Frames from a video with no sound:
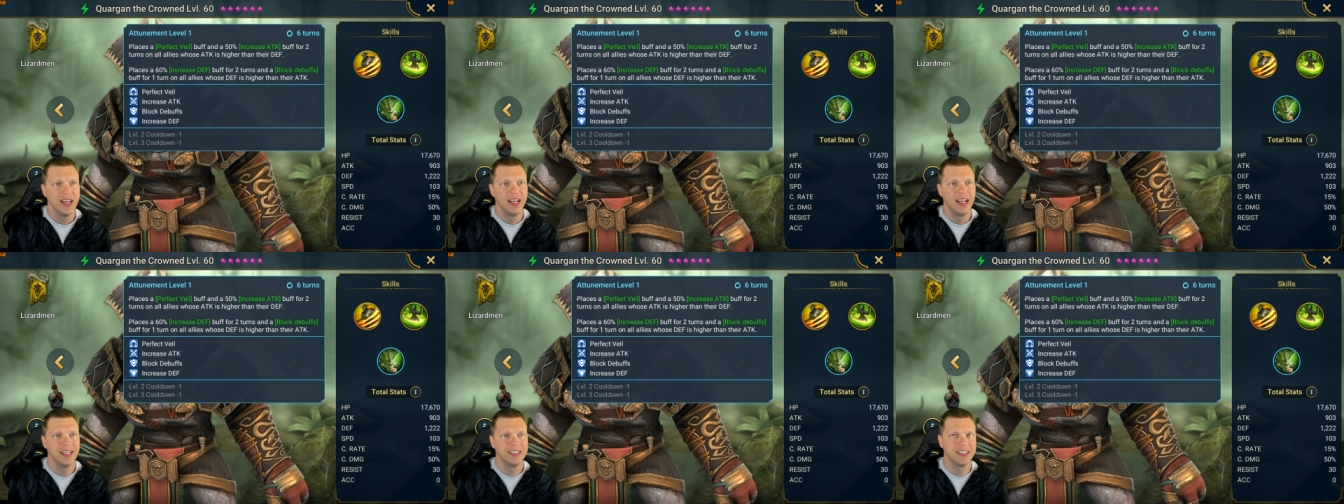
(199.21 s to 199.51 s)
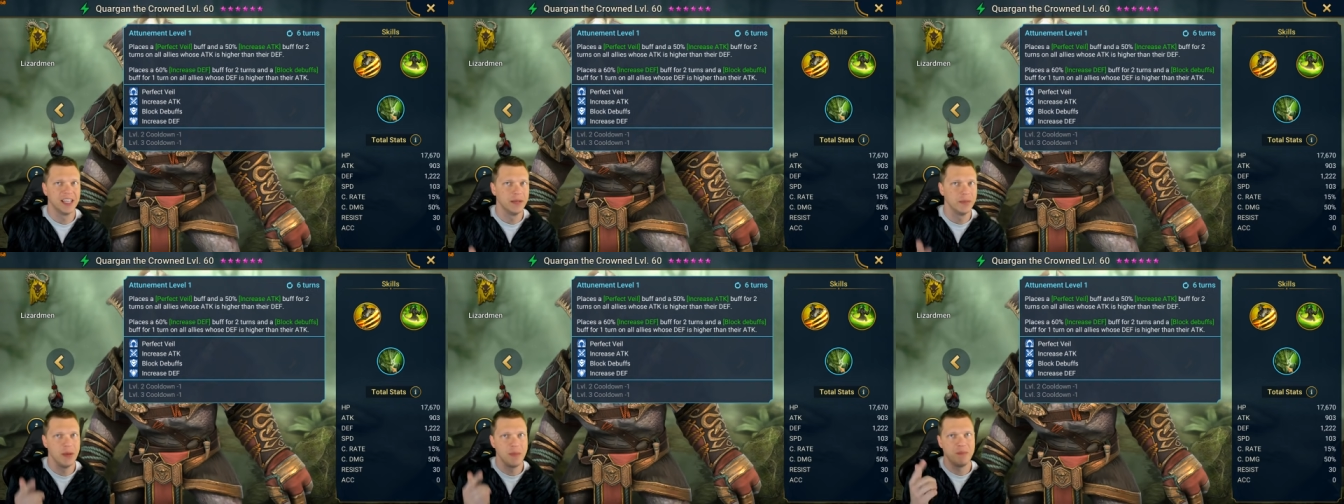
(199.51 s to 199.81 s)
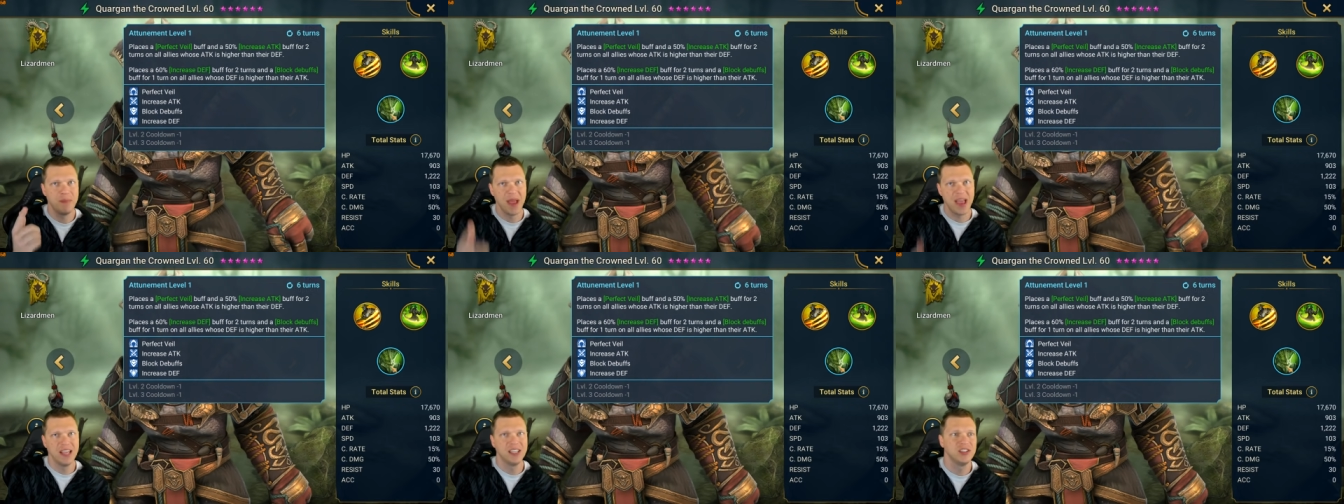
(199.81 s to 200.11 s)
It's going to be
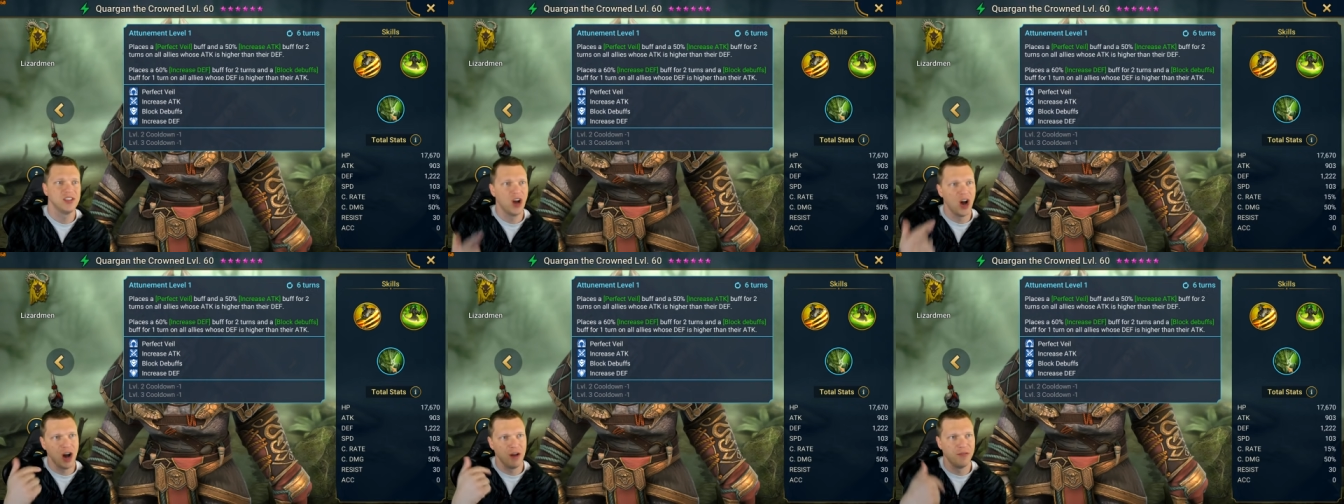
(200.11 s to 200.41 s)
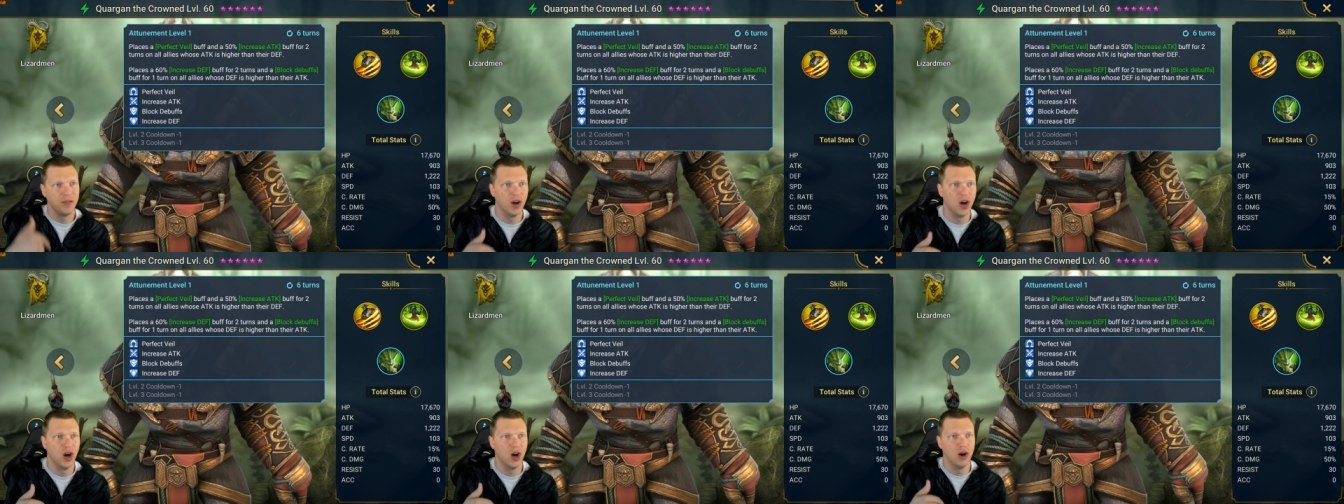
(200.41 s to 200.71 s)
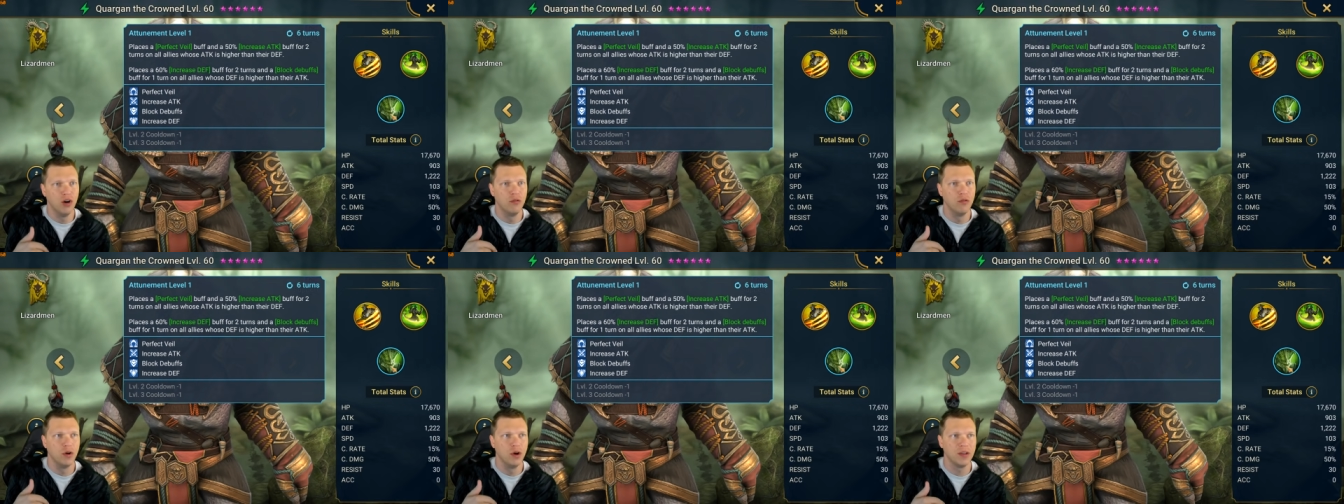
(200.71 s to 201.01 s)
based off
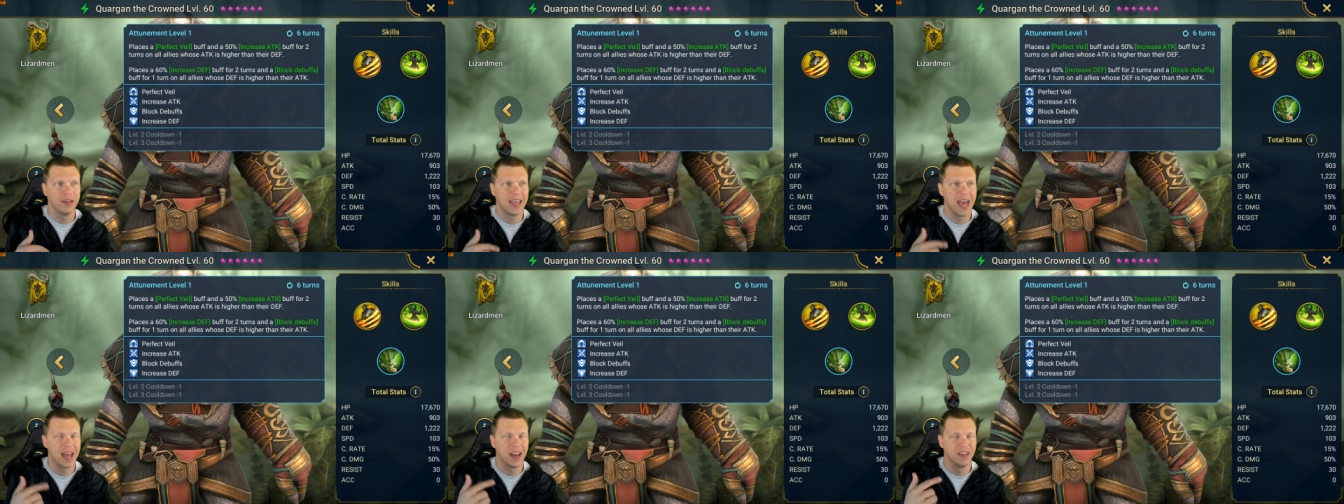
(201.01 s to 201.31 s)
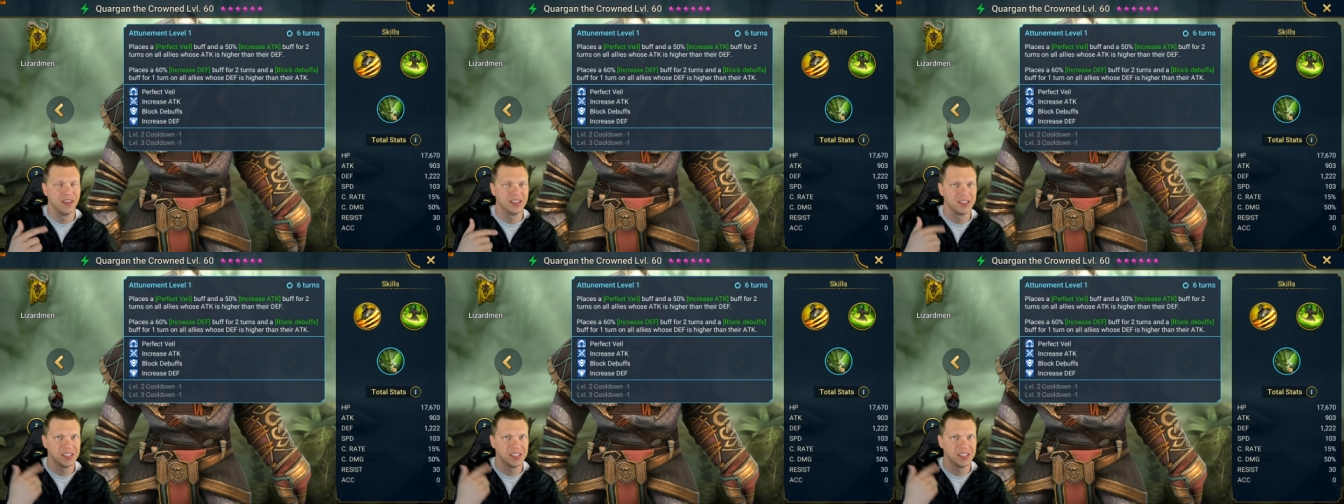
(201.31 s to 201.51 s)
of kind of the